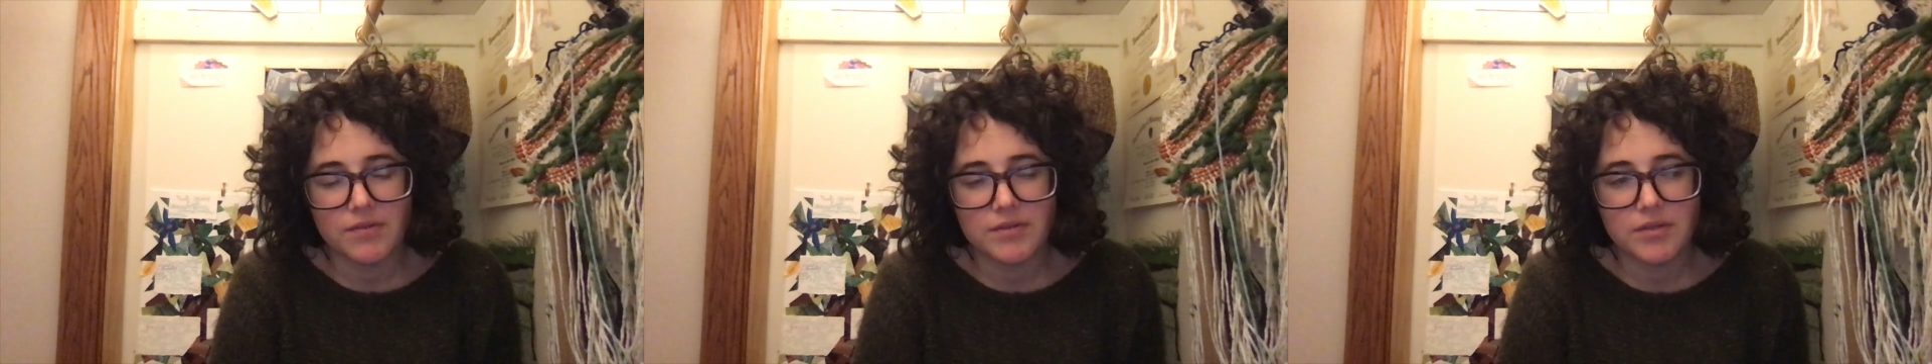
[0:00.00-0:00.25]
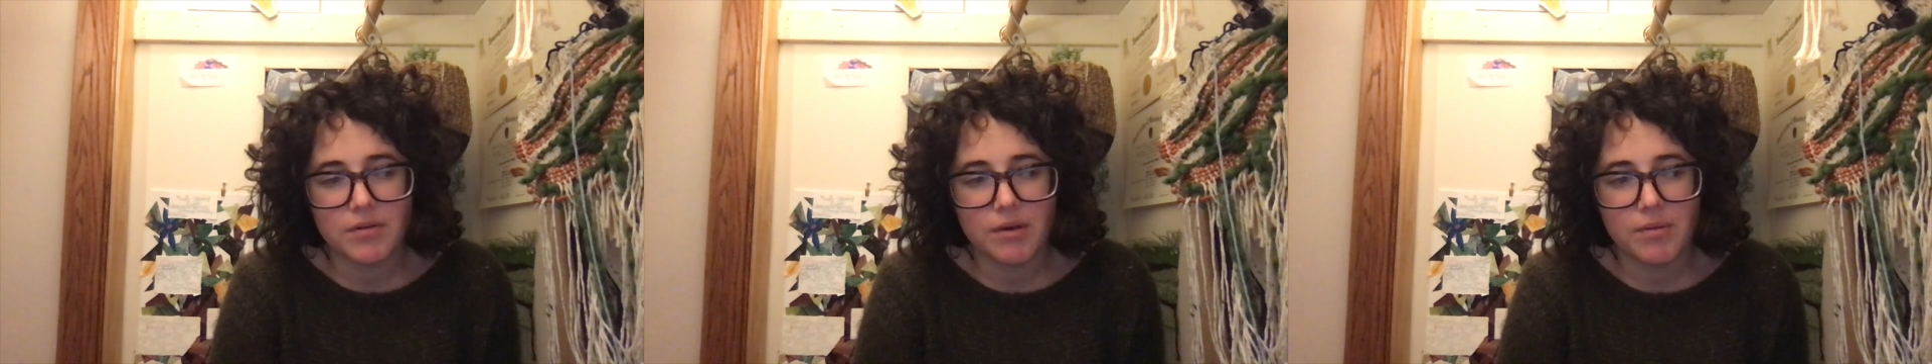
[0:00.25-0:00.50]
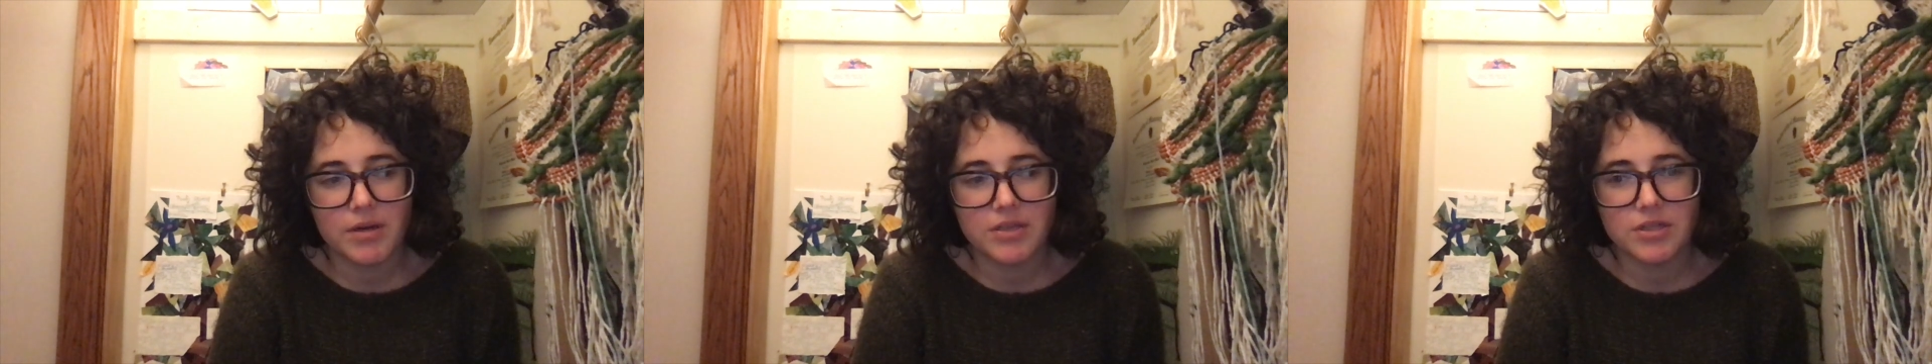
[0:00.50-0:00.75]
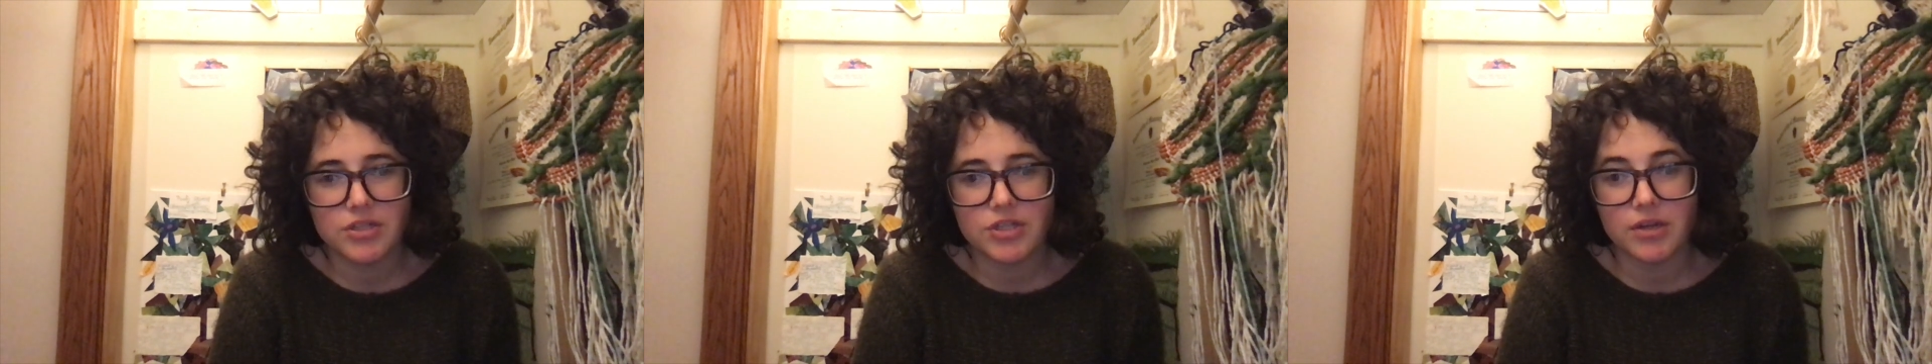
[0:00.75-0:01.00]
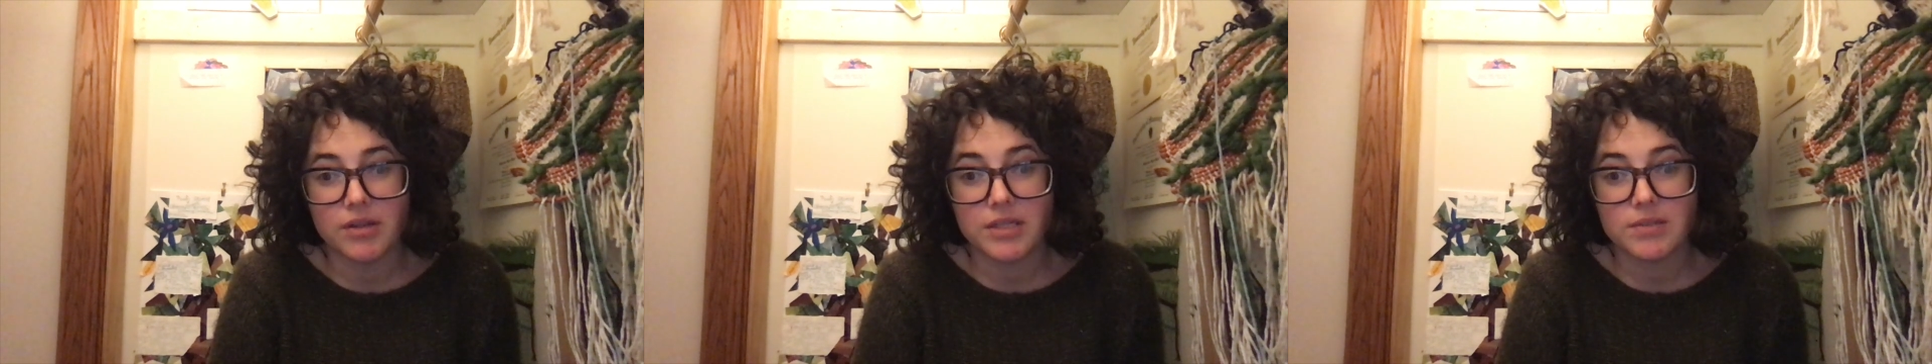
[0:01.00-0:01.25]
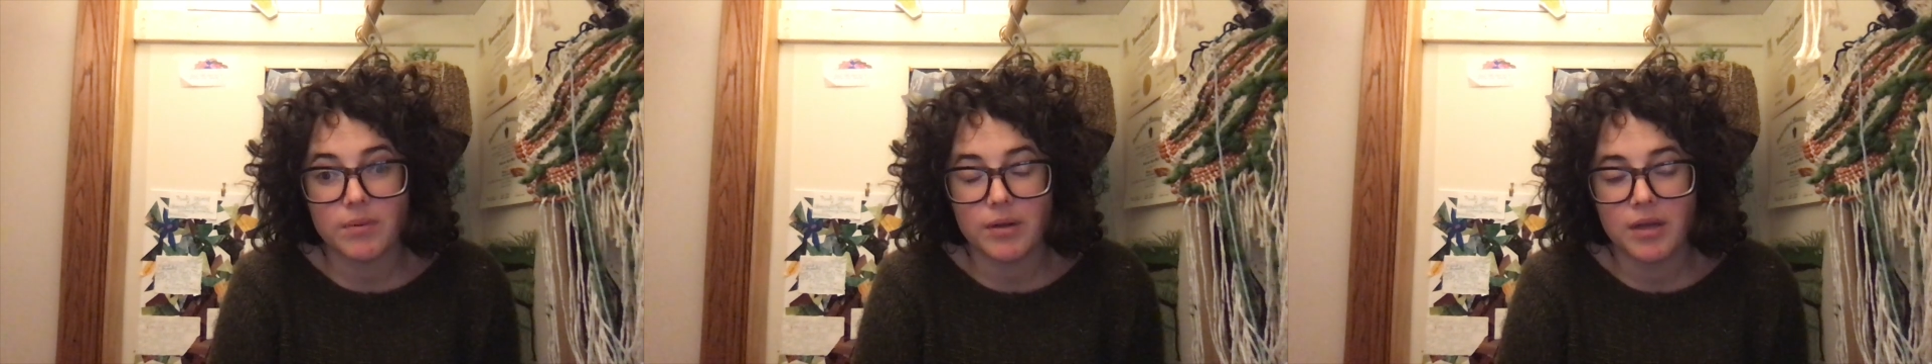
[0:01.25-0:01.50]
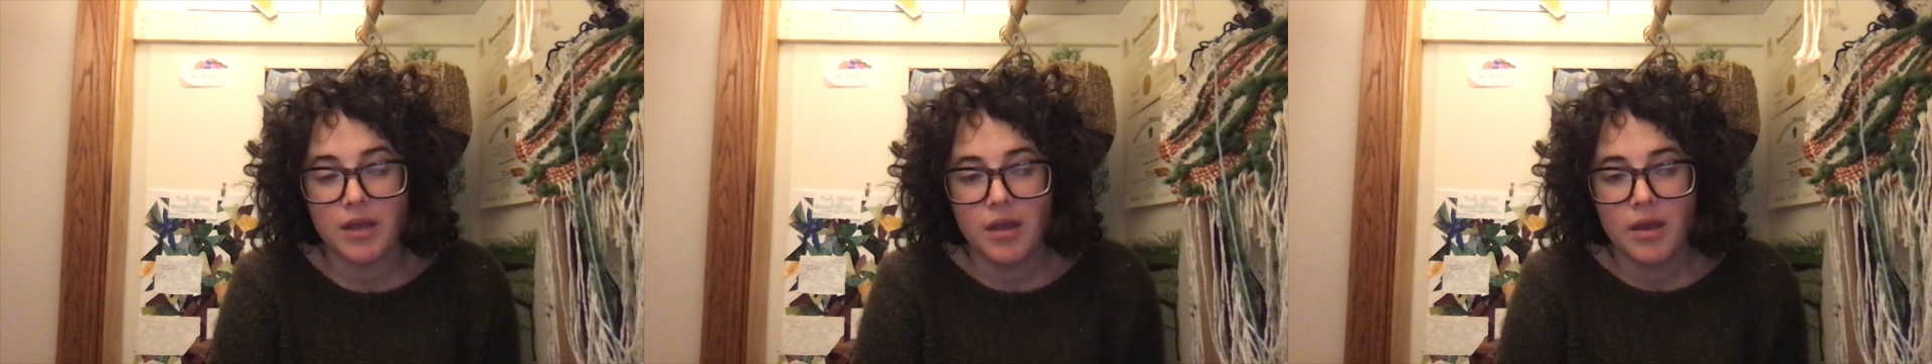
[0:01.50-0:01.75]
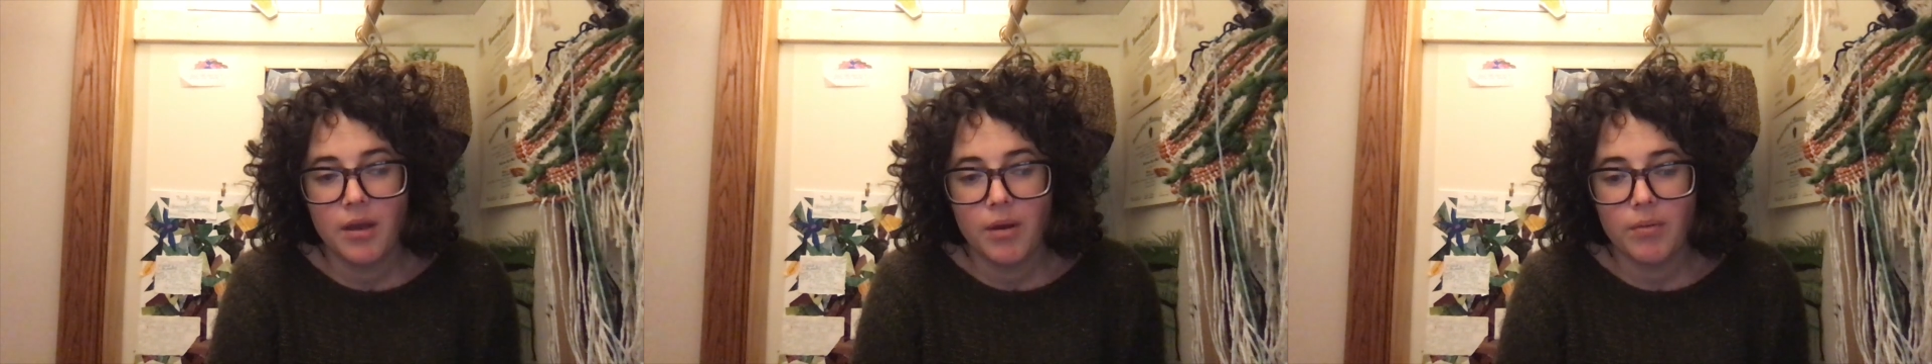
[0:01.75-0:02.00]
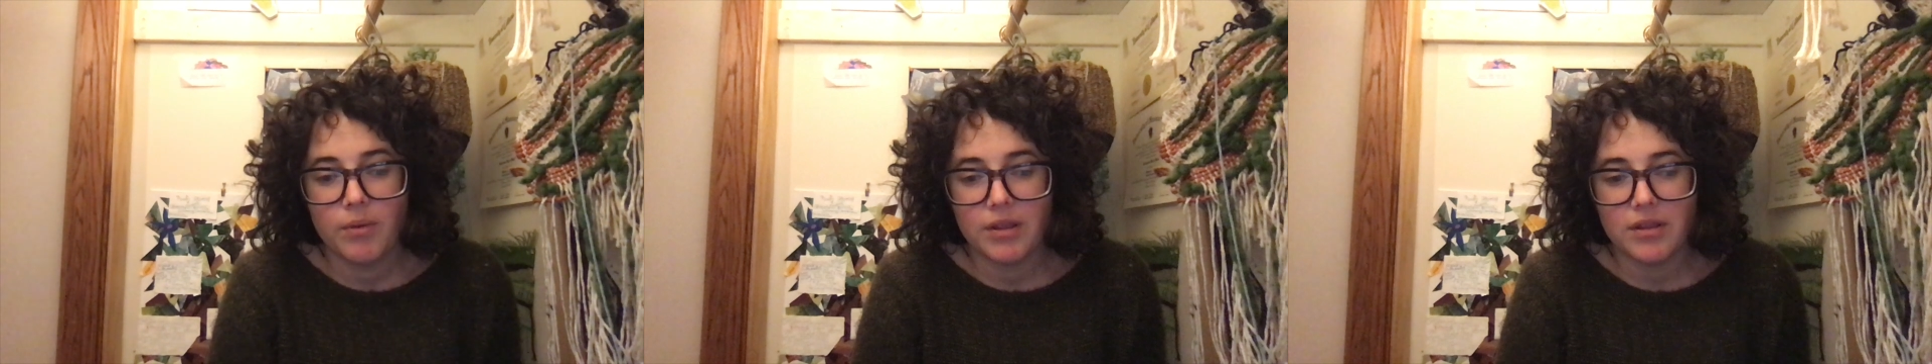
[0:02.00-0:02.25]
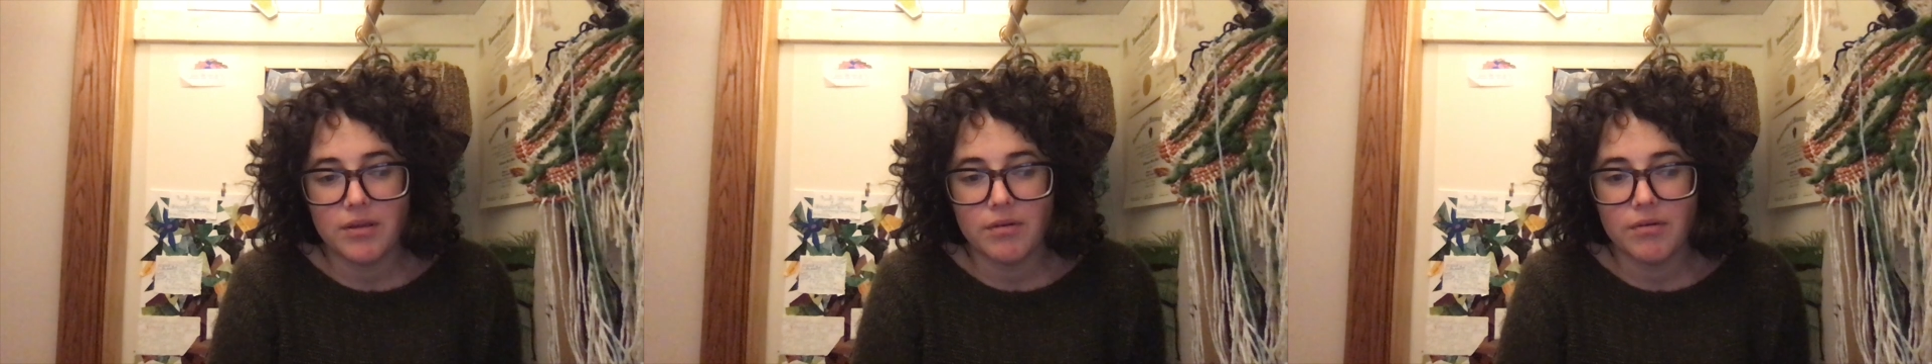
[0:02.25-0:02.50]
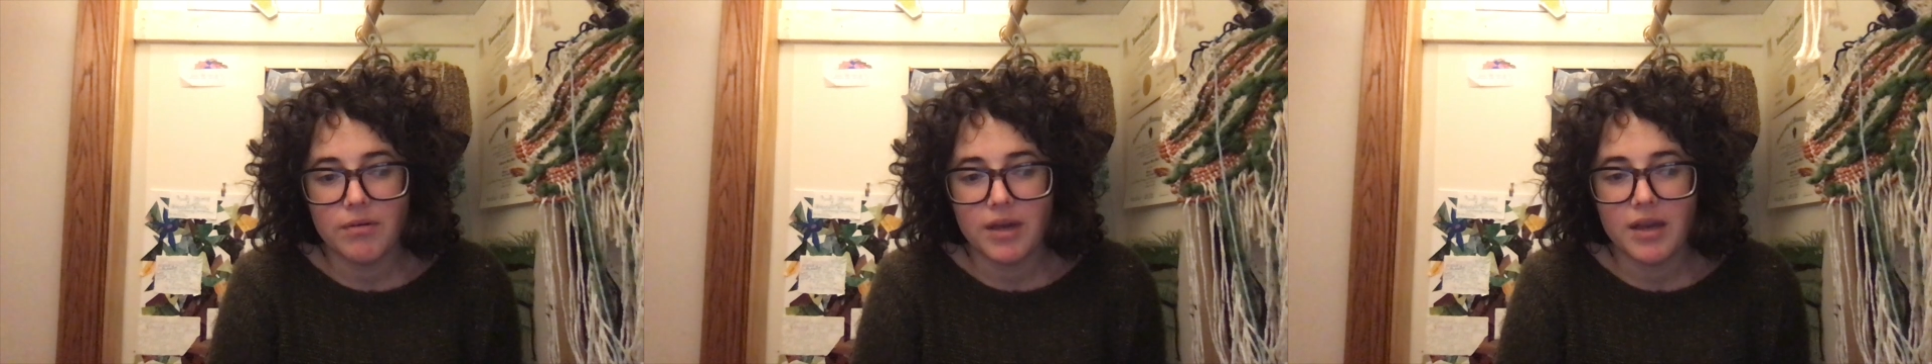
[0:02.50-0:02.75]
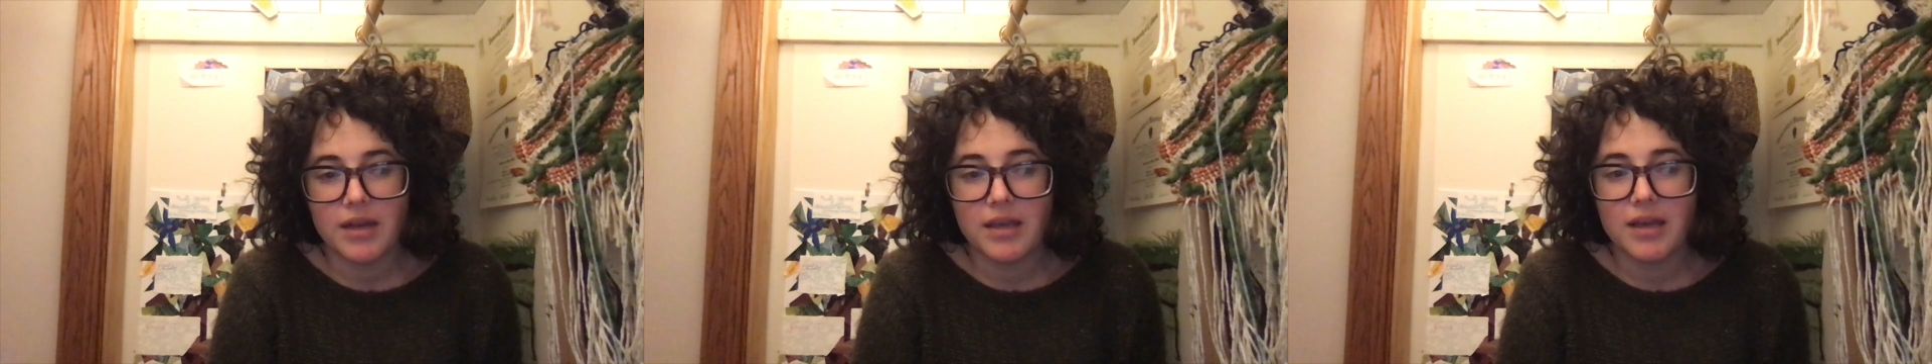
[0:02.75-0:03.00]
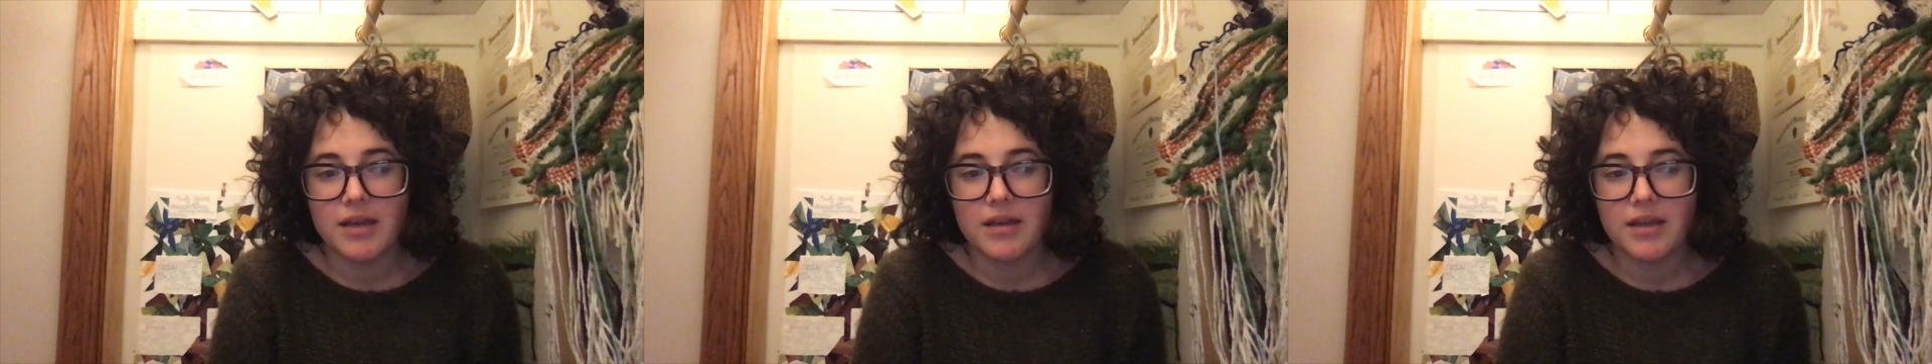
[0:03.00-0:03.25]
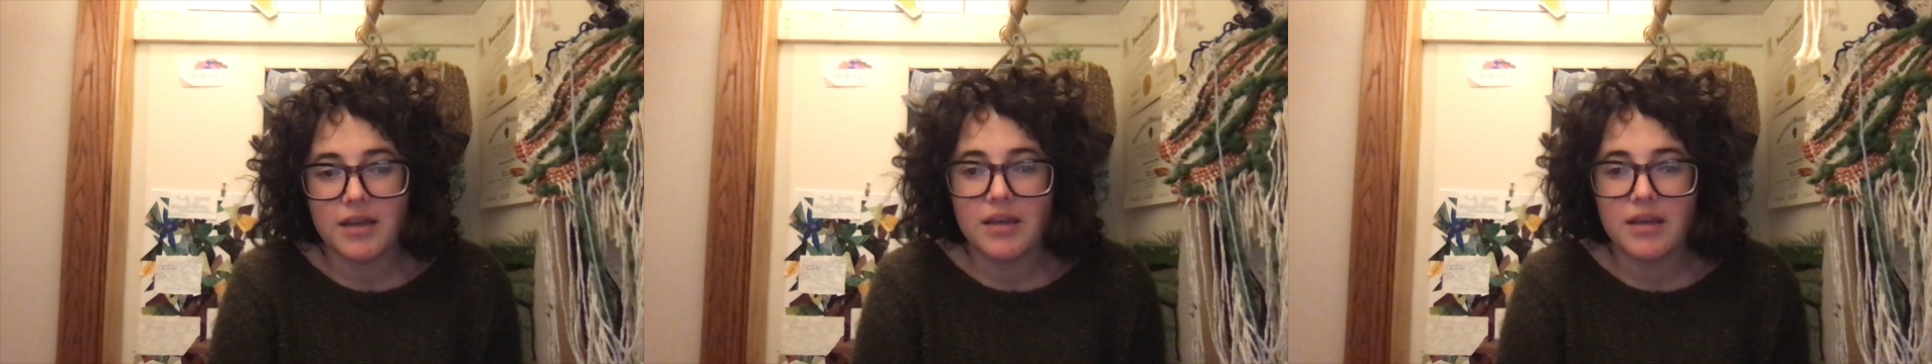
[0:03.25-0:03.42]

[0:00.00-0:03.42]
so I wanted to share this one with you. And again,